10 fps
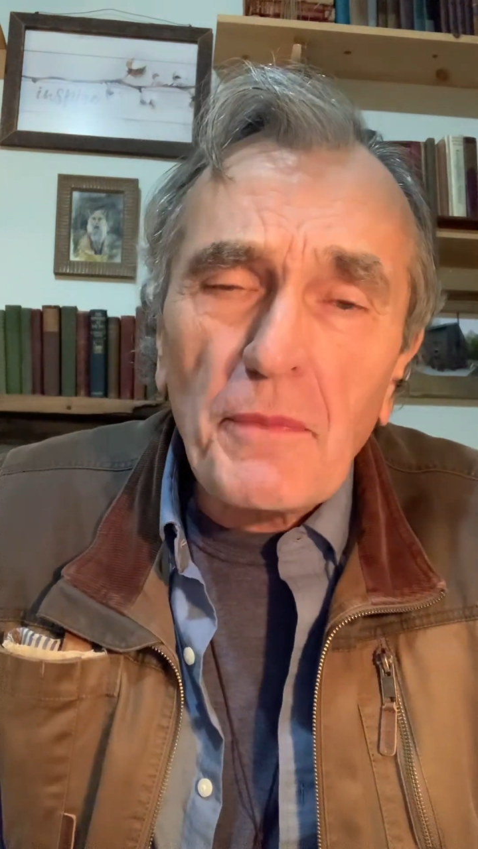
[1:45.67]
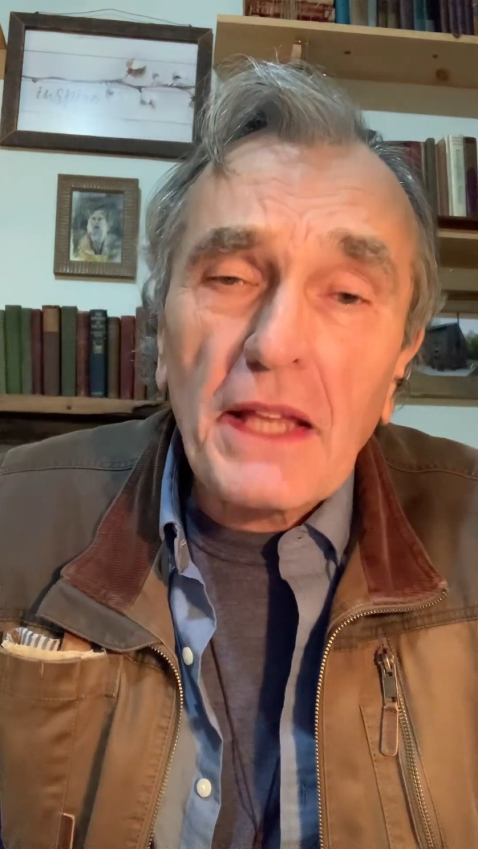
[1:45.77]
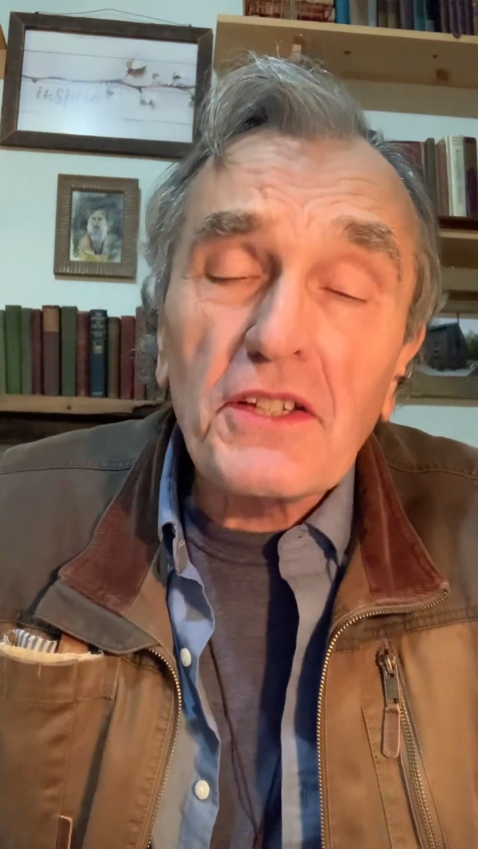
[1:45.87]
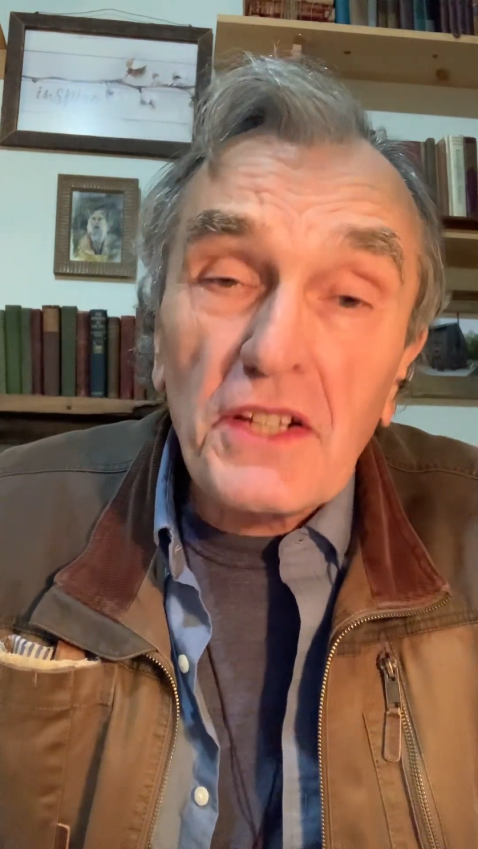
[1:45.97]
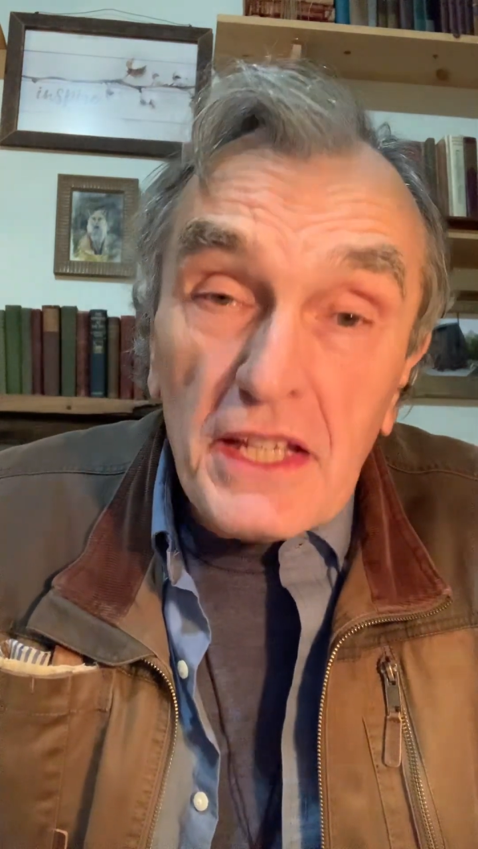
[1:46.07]

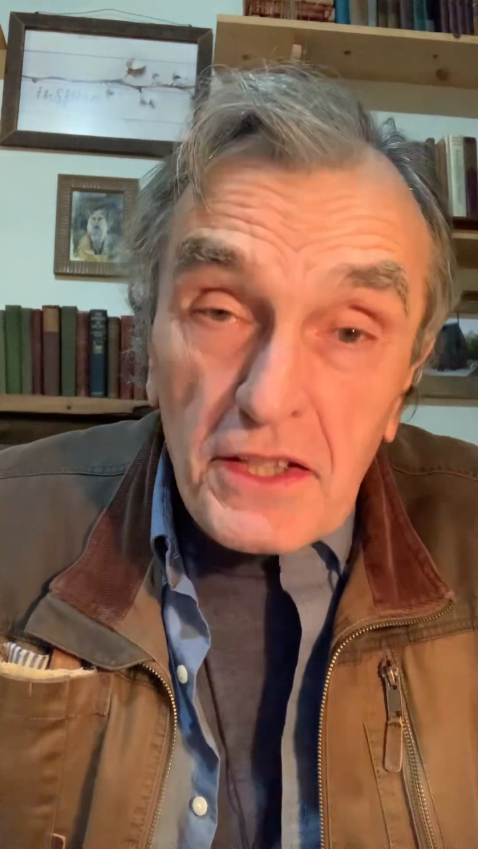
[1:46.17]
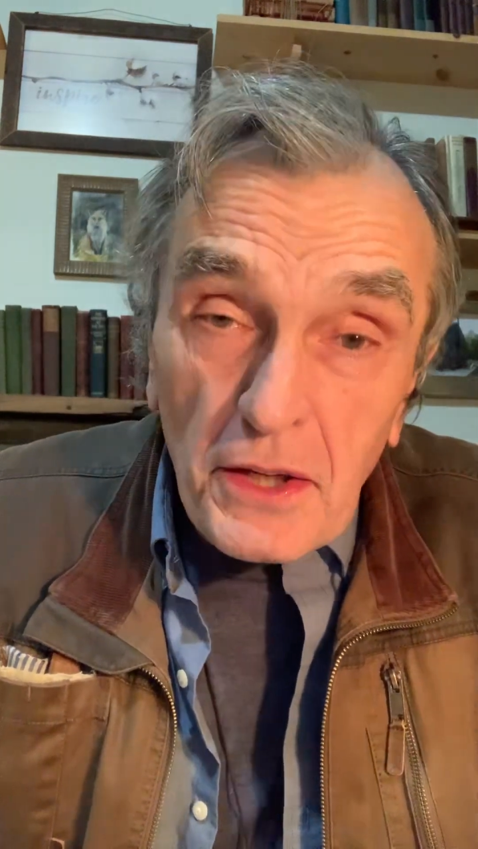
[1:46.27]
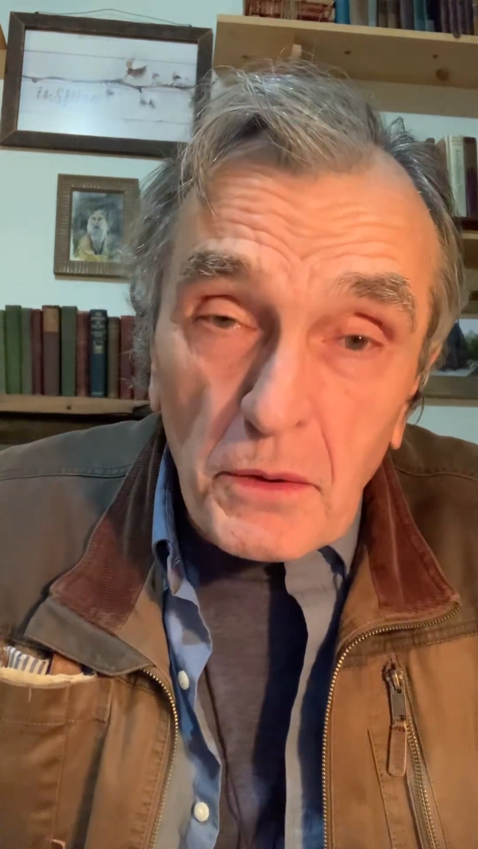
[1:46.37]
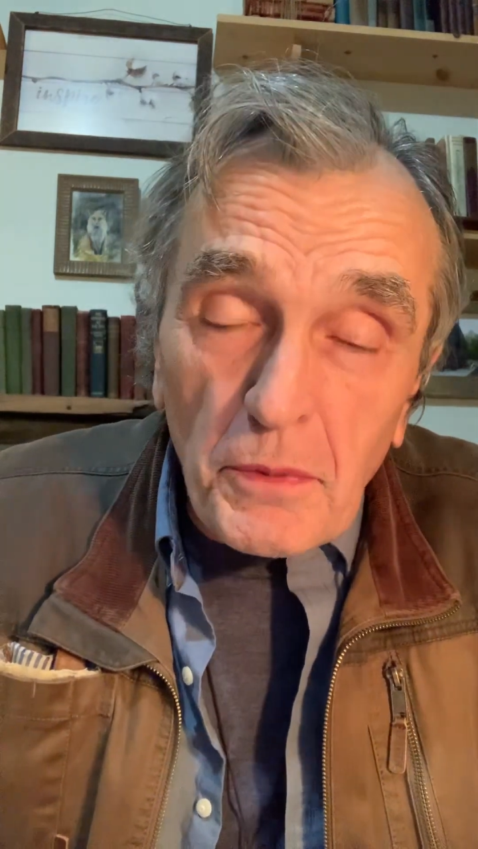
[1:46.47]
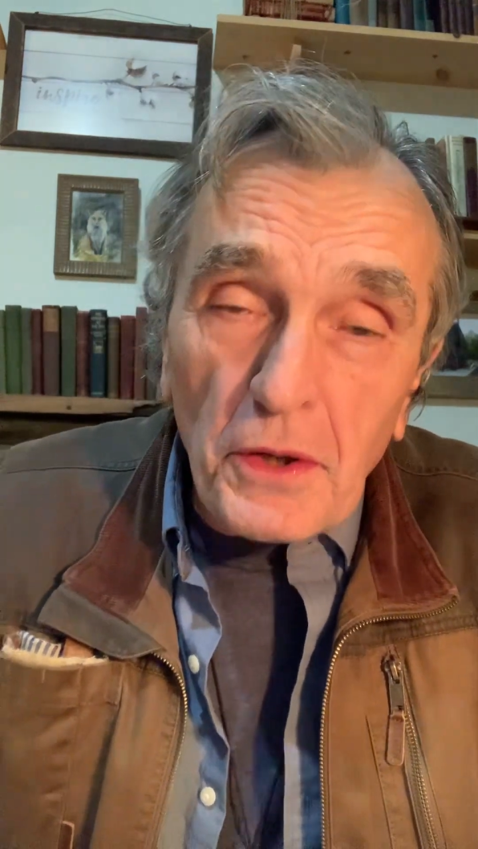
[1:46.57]
that's in East
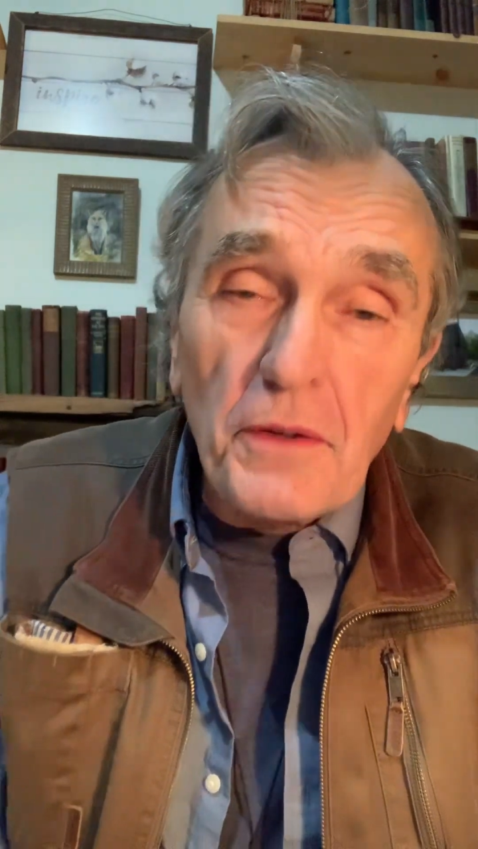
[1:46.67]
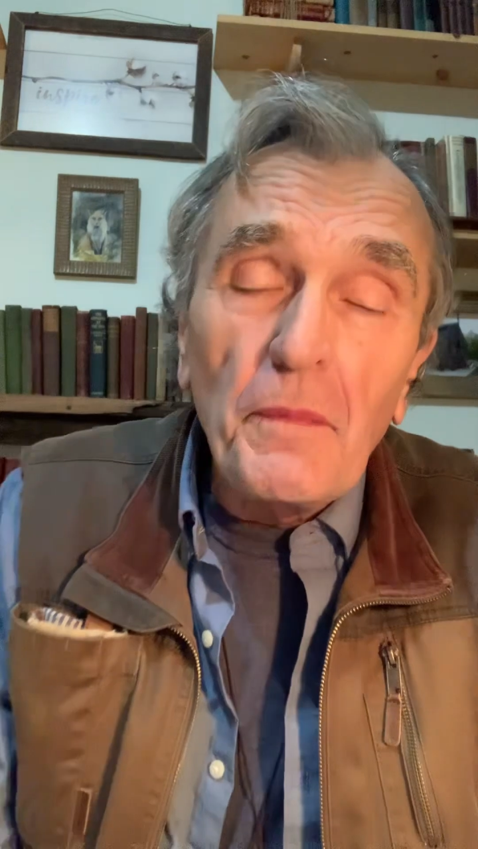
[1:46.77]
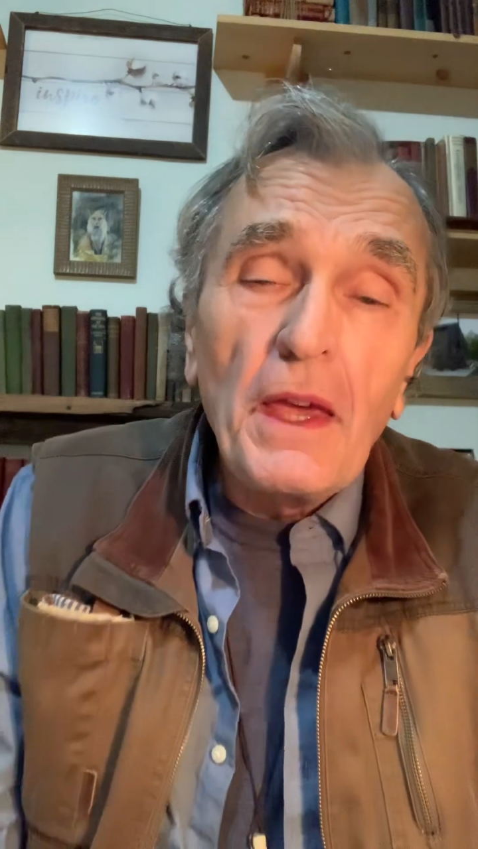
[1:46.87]
Hillburn,